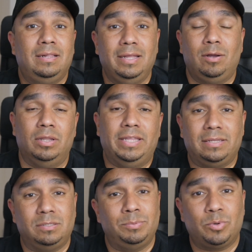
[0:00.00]
Click on
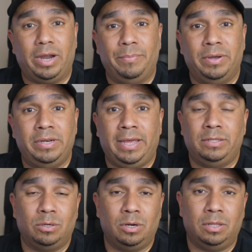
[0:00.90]
that subscribe button
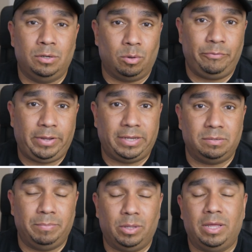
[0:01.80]
and turn on the
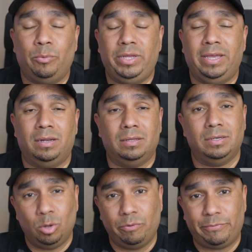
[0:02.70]
notification bell. That way you
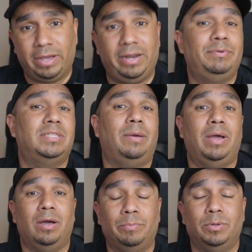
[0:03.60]
get notified every time
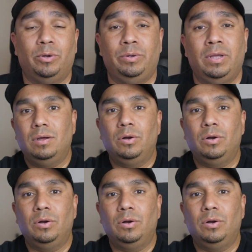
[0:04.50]
I upload.